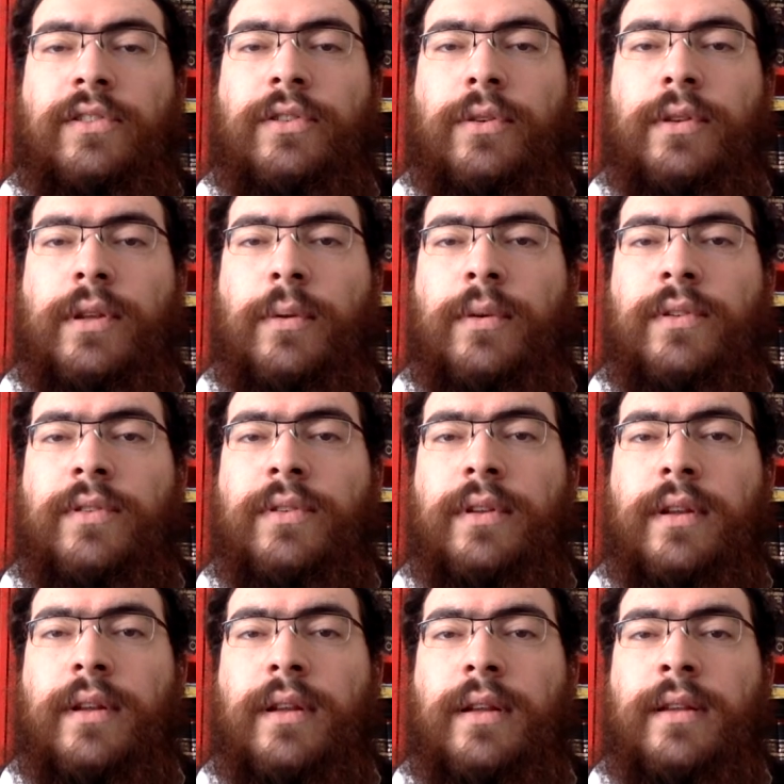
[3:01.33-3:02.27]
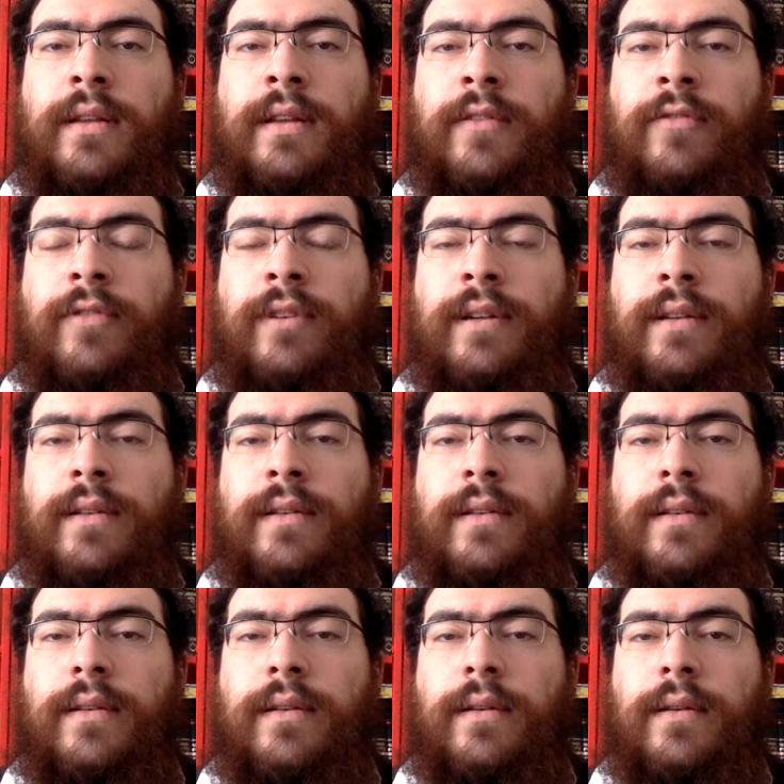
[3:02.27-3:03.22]
so there was different
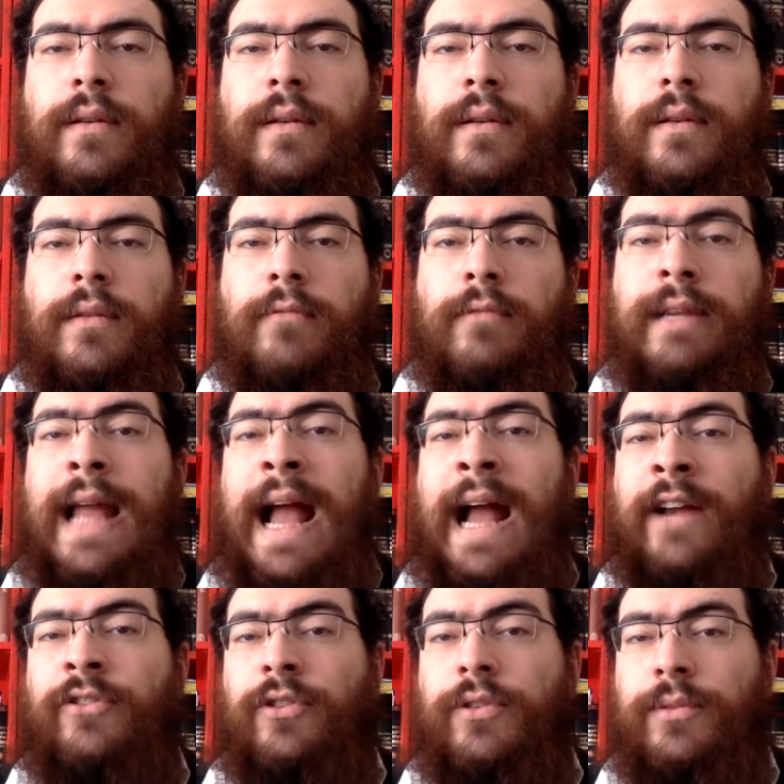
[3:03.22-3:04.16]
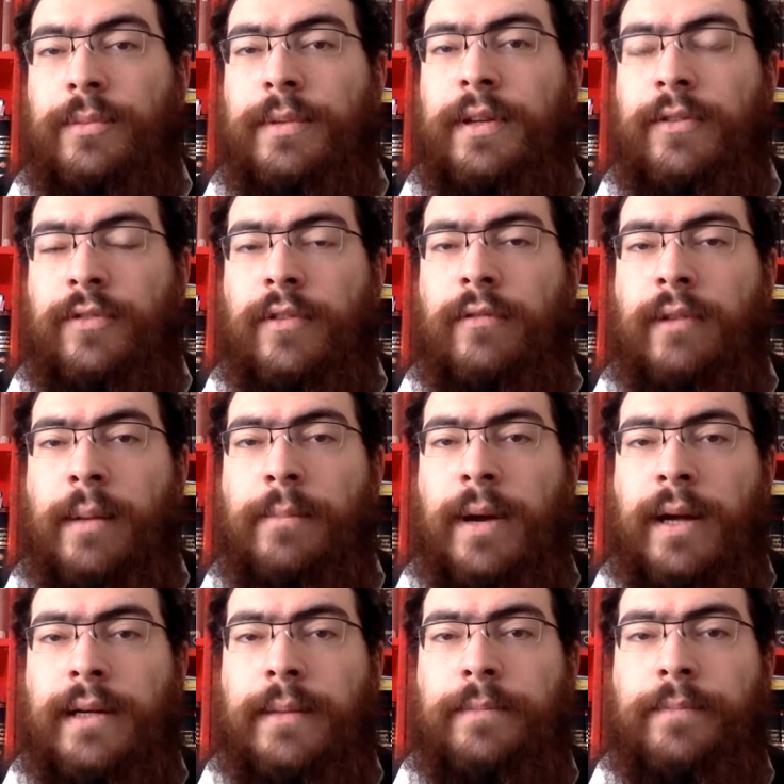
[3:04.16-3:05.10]
reactions from different
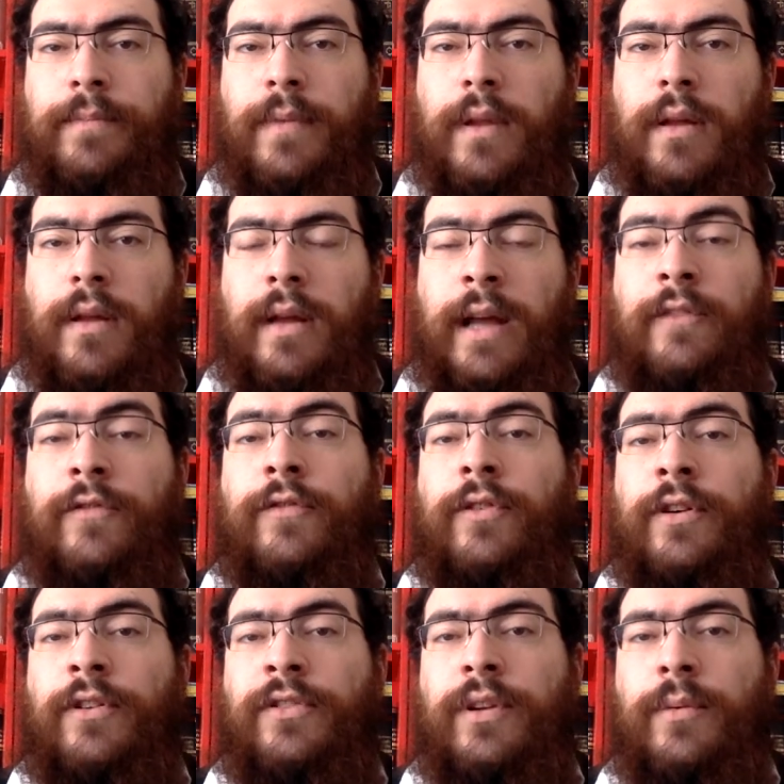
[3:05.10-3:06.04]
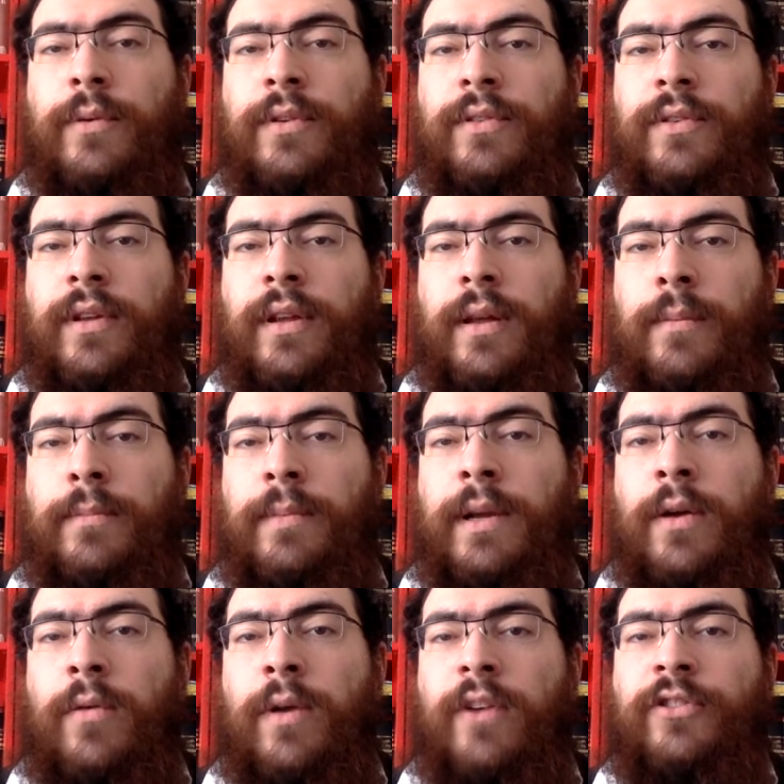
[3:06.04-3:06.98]
Rabbanim. At first, there was a
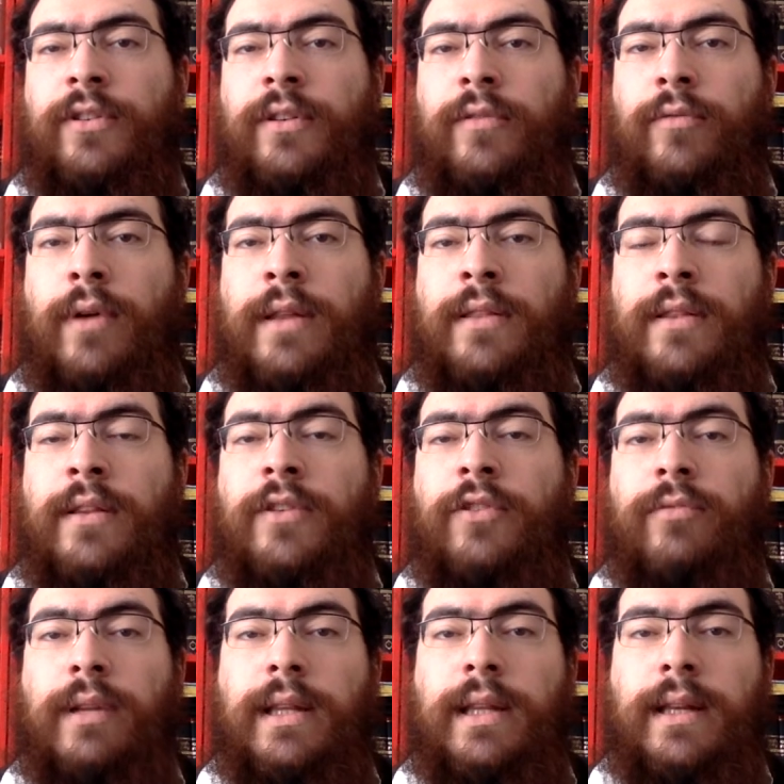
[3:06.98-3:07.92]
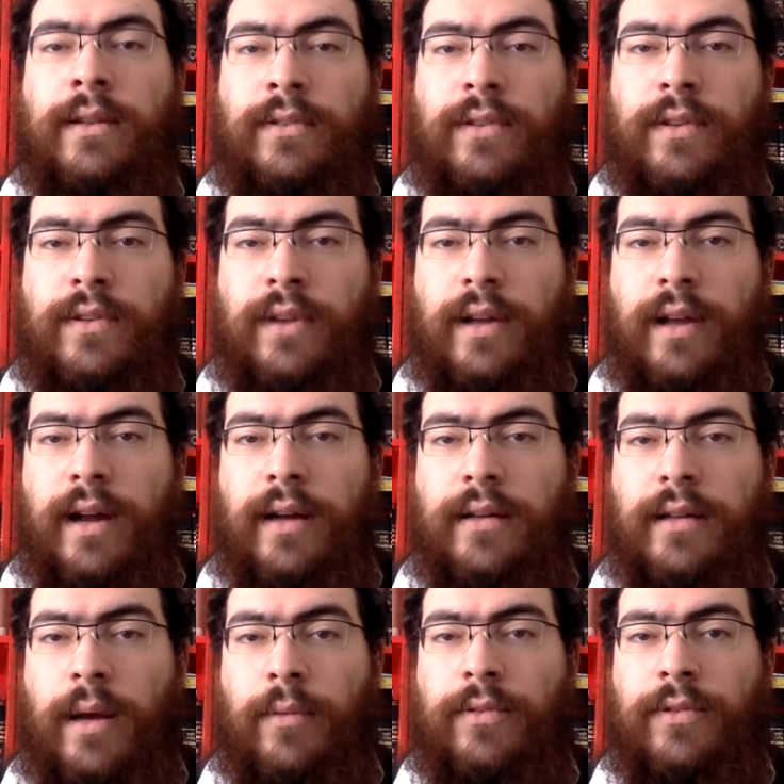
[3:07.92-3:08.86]
big question of whether this really is the Zohar.
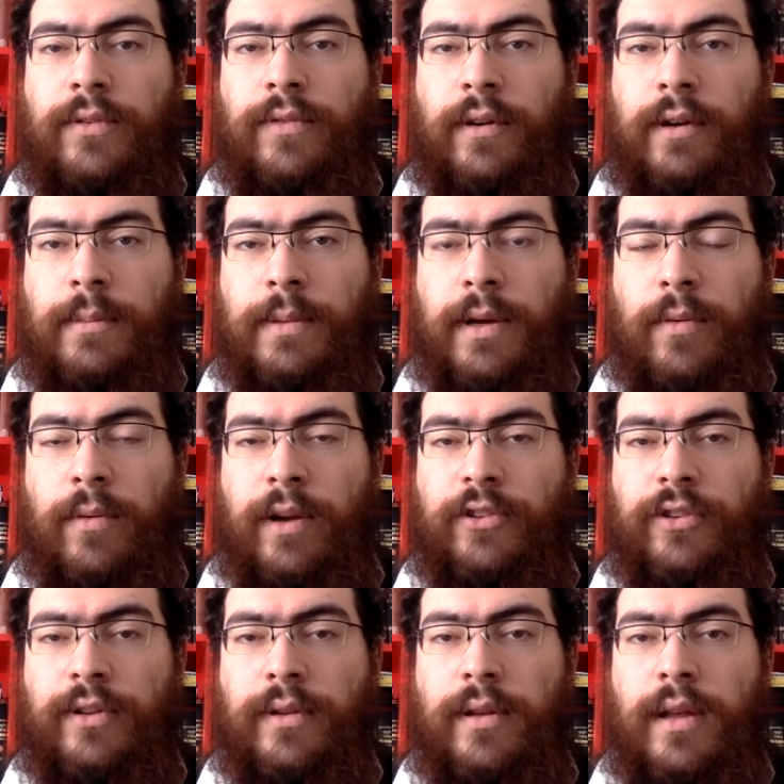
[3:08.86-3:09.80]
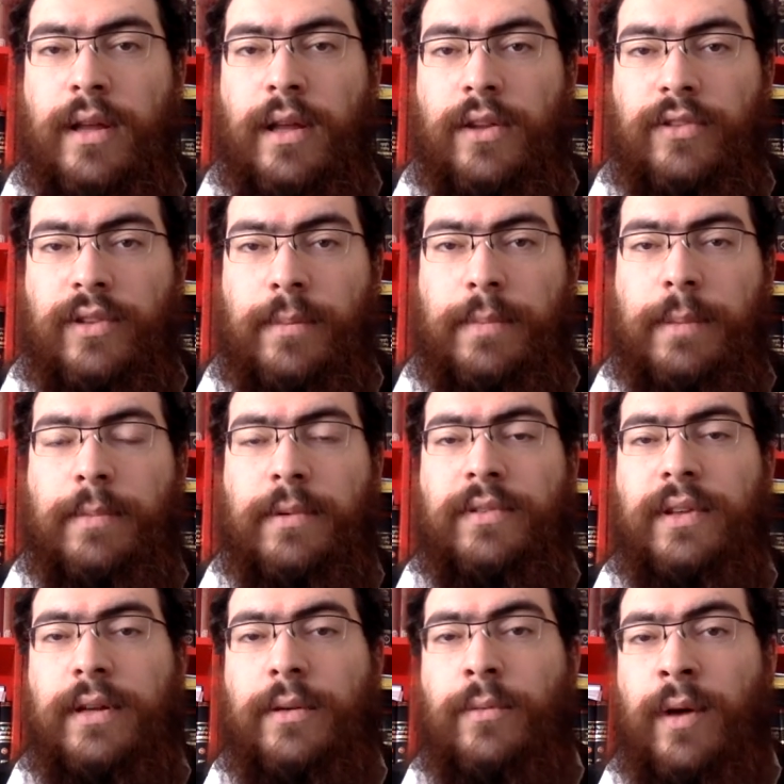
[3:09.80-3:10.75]
That was a very big question. Some people
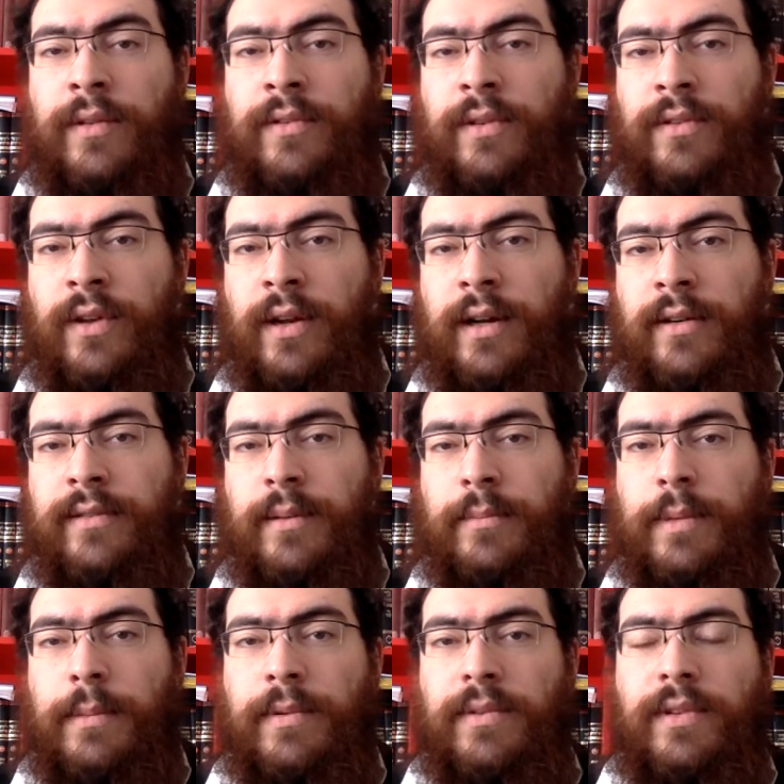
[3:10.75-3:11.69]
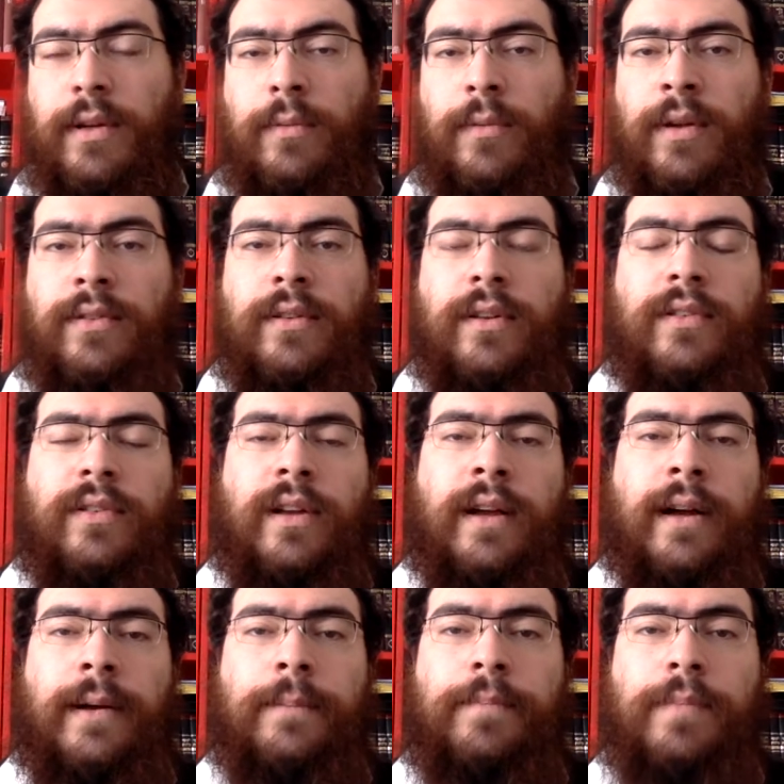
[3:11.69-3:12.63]
said it was the Zohar, some people said it wasn't the
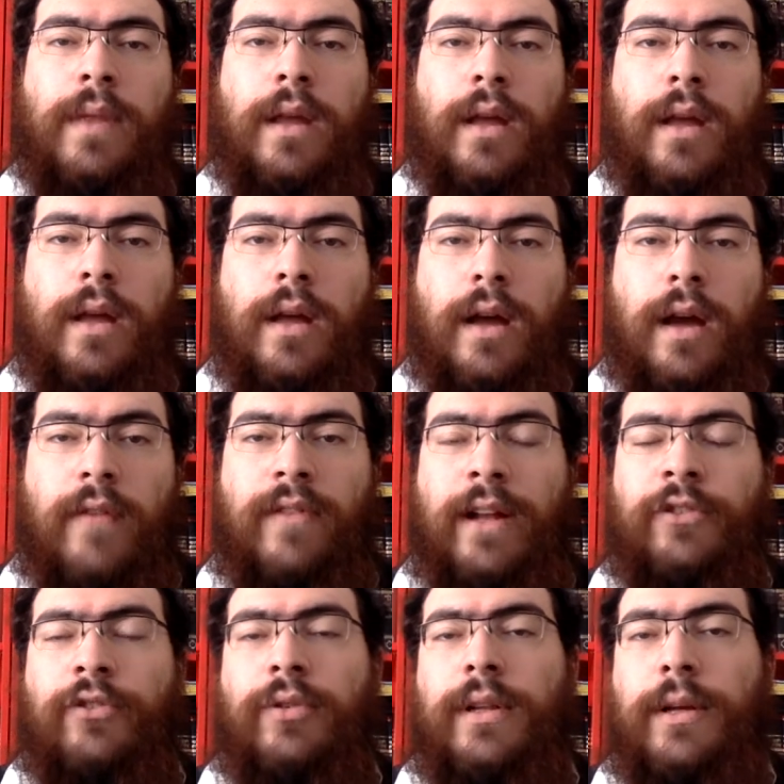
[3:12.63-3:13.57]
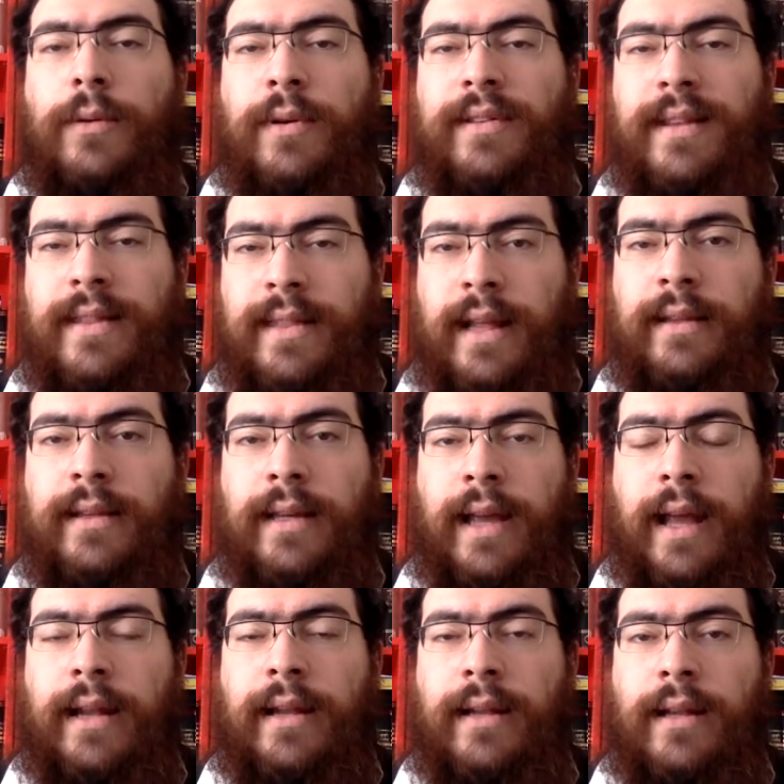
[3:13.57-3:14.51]
Zohar. Eventually, it was
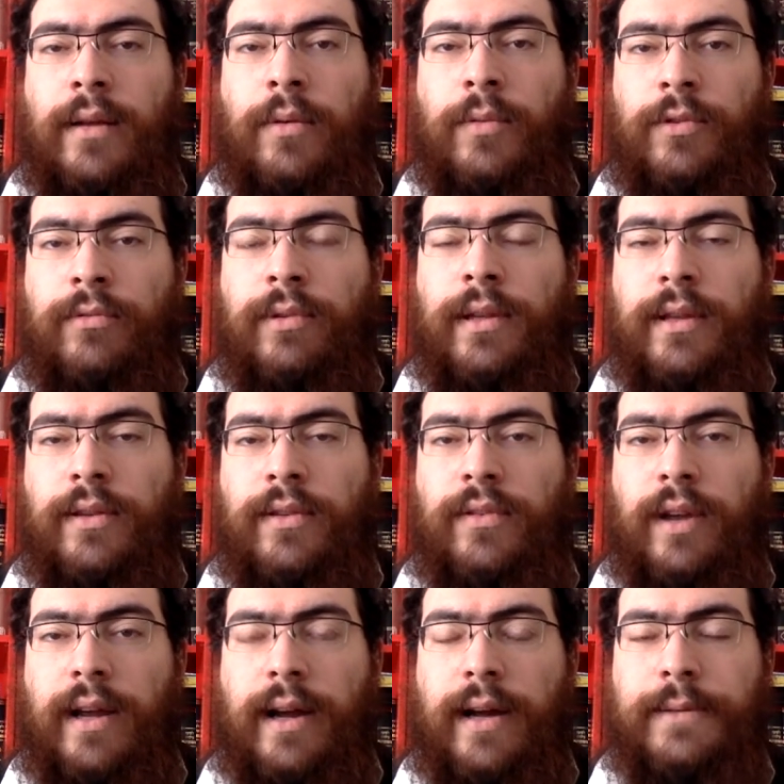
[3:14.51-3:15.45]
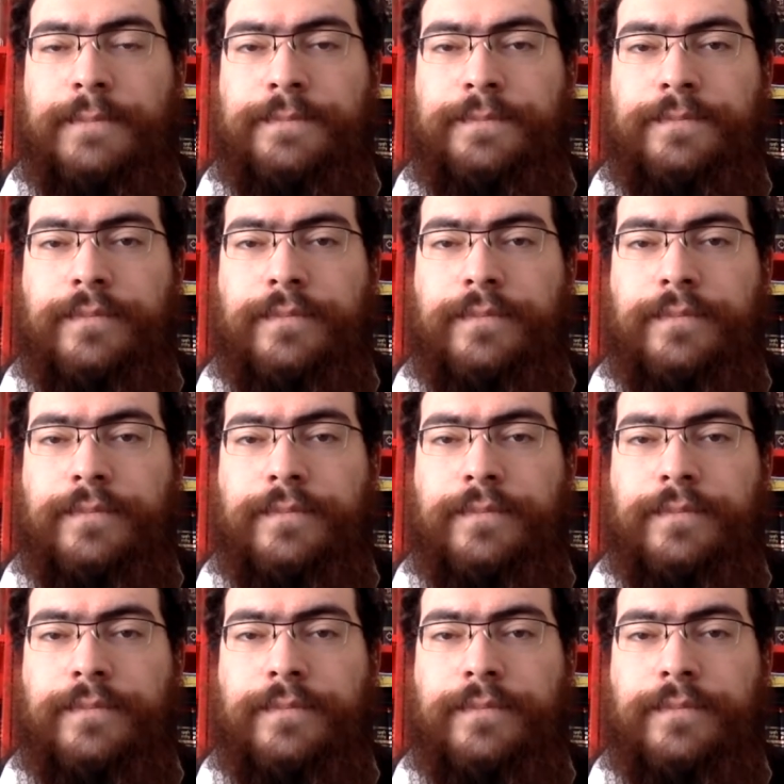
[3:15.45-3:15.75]
authenticated that it was really the Zohar.